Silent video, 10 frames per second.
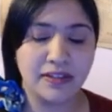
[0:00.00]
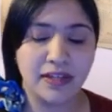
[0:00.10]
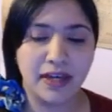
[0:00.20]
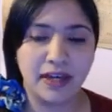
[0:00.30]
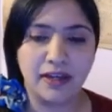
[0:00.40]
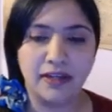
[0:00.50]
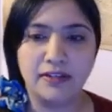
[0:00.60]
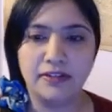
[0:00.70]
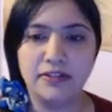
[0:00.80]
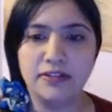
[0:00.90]

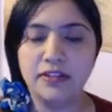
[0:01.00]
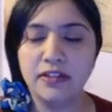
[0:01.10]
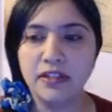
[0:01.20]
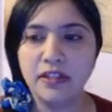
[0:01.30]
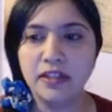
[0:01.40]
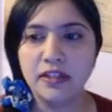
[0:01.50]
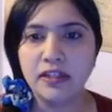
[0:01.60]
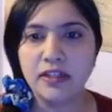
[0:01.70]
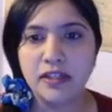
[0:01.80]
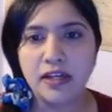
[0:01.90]
and
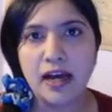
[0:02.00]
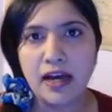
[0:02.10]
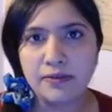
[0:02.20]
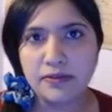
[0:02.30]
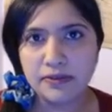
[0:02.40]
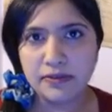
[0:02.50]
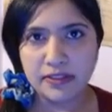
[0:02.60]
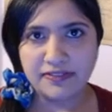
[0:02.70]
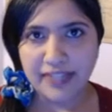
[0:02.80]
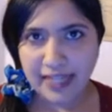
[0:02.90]
I was doing
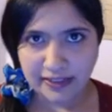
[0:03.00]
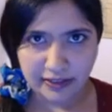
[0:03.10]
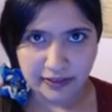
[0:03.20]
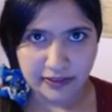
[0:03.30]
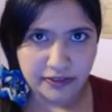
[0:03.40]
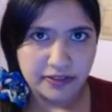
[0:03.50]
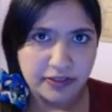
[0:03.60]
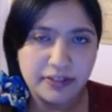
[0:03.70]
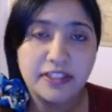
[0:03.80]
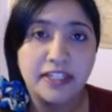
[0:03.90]
the flat colors
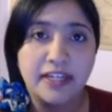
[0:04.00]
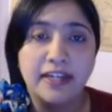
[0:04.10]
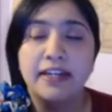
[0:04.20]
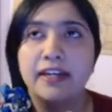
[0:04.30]
today,